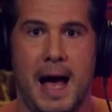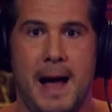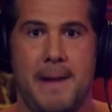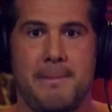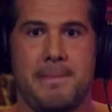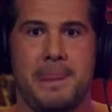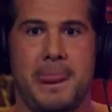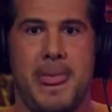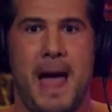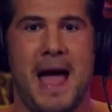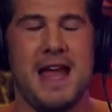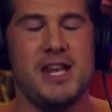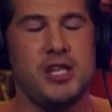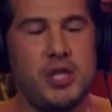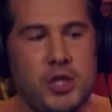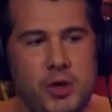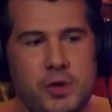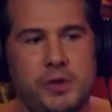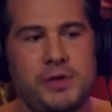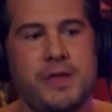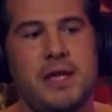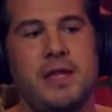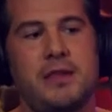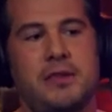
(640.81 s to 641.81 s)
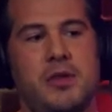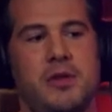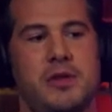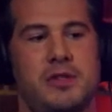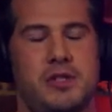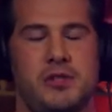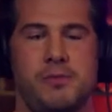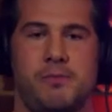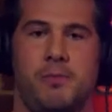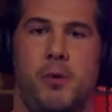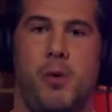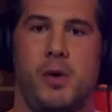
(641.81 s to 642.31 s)
I do think, though, this
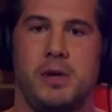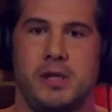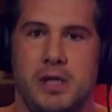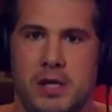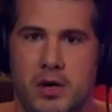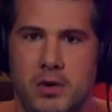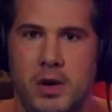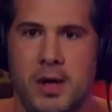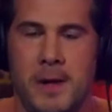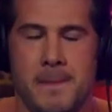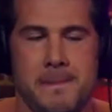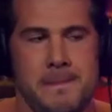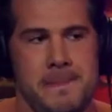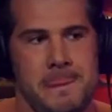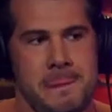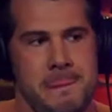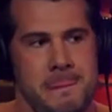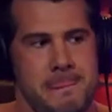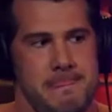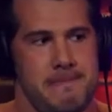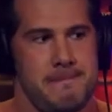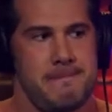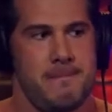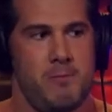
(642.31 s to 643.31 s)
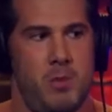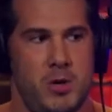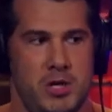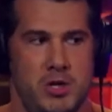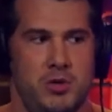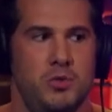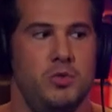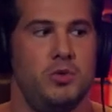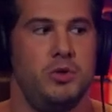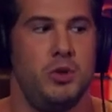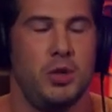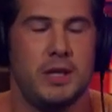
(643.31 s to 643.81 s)
is important to note. When
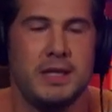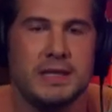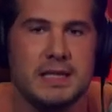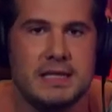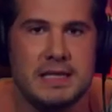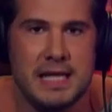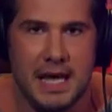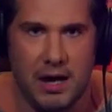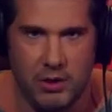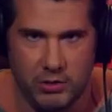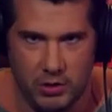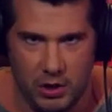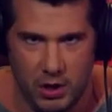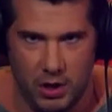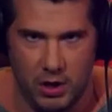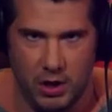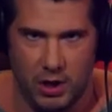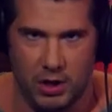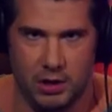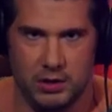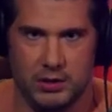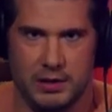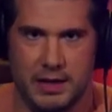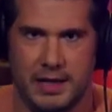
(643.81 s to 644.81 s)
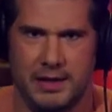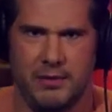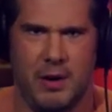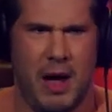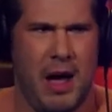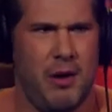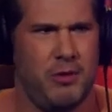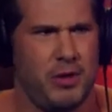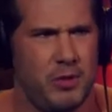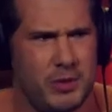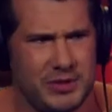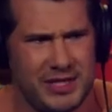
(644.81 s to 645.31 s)
you look at the town hall, and
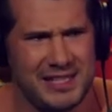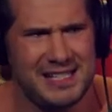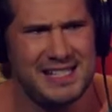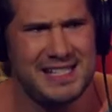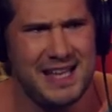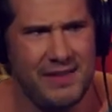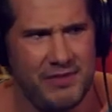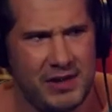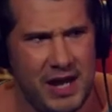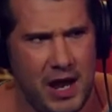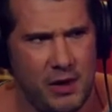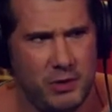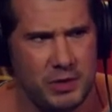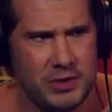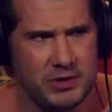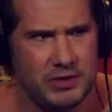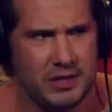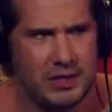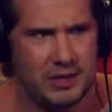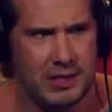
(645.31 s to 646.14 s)
how long was it, 7 hours, the